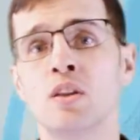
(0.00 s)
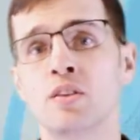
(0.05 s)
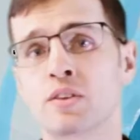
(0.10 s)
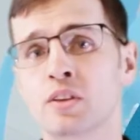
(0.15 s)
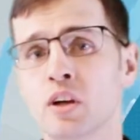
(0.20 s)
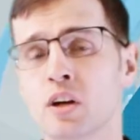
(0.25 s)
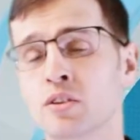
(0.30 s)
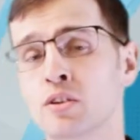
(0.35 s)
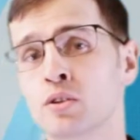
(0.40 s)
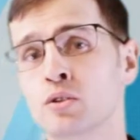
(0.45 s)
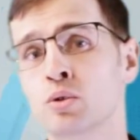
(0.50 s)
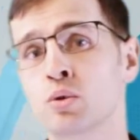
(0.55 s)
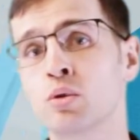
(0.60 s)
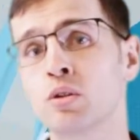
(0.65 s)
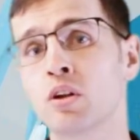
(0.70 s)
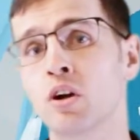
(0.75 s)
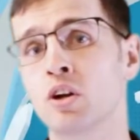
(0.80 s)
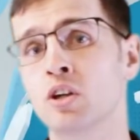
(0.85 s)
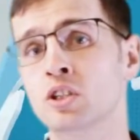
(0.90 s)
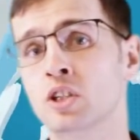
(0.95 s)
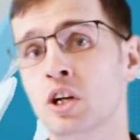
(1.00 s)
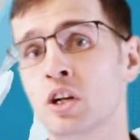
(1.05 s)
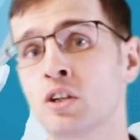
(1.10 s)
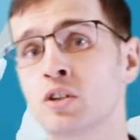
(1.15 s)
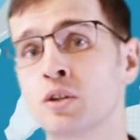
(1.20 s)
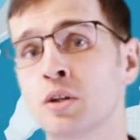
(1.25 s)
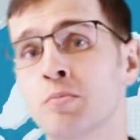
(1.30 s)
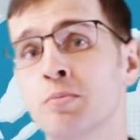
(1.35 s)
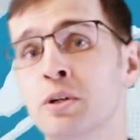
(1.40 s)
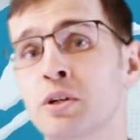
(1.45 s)
the other two large
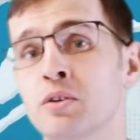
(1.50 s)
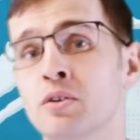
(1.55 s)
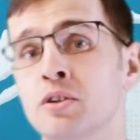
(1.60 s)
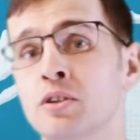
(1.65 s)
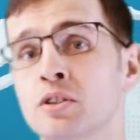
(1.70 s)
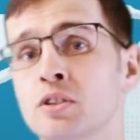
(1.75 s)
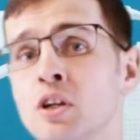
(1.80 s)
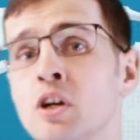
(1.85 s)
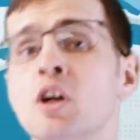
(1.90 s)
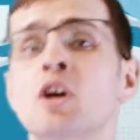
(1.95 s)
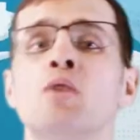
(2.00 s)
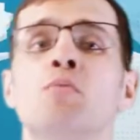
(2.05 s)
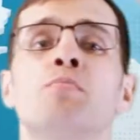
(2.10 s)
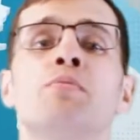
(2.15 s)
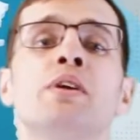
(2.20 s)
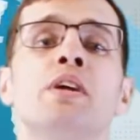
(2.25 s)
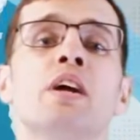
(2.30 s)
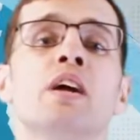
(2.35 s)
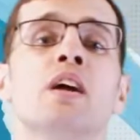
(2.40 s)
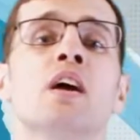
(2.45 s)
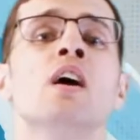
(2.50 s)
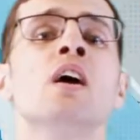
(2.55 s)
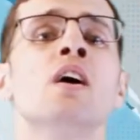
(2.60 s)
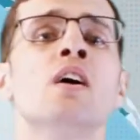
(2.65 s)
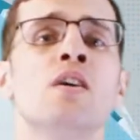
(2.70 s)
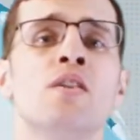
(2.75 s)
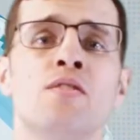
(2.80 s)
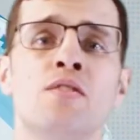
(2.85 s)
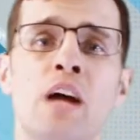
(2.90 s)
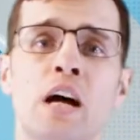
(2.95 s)
contributors being
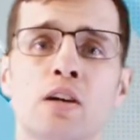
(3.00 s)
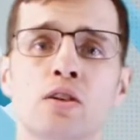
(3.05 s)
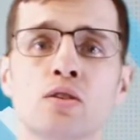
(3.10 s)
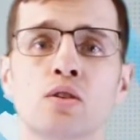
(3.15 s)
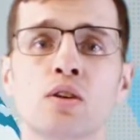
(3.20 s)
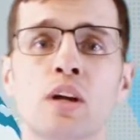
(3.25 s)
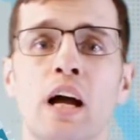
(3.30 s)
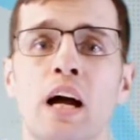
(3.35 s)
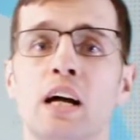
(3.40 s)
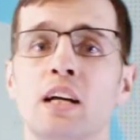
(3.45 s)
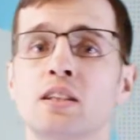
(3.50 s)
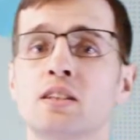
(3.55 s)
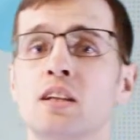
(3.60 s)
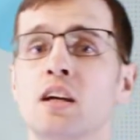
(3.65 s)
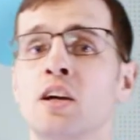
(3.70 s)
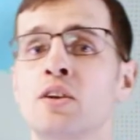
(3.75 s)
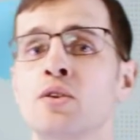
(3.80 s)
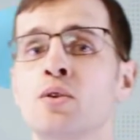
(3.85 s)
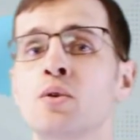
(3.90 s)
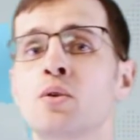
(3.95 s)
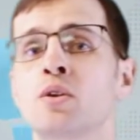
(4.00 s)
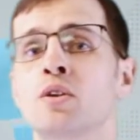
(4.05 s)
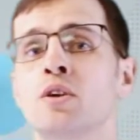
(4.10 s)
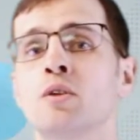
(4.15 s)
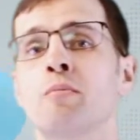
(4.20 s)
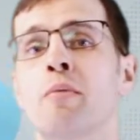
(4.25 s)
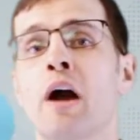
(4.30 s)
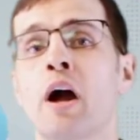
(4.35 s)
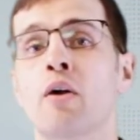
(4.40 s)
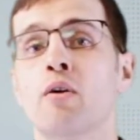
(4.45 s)
natural gas and nuclear
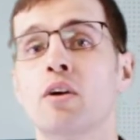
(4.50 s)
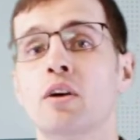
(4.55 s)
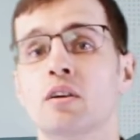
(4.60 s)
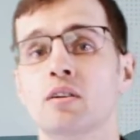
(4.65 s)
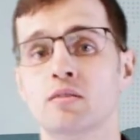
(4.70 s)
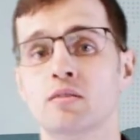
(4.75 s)
power.